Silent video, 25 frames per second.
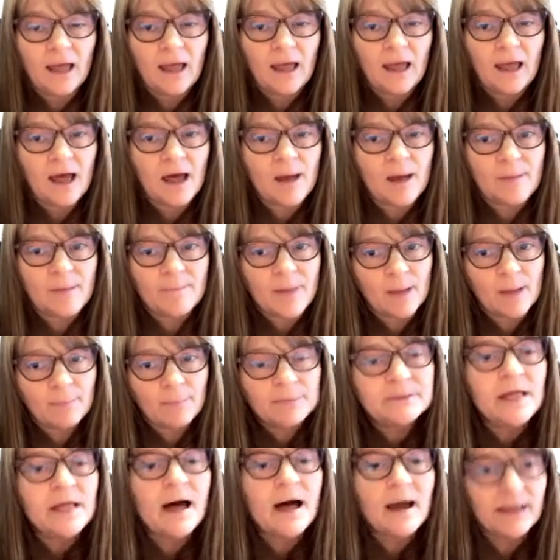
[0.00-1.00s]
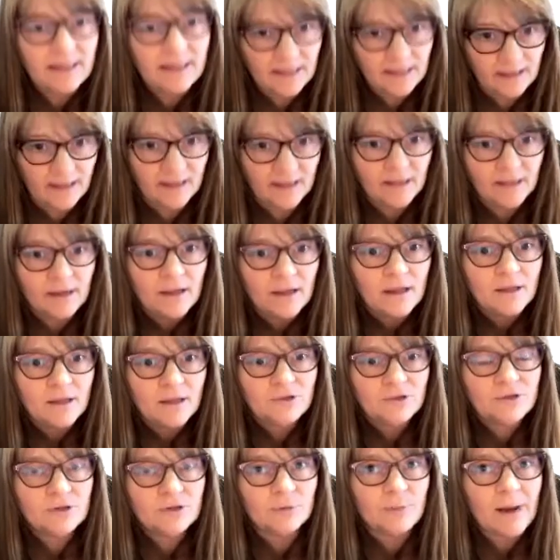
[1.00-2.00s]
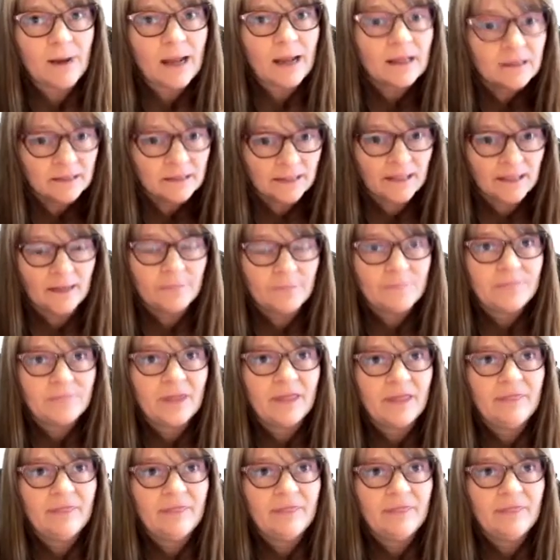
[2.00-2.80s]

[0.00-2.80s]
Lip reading: applying it directly.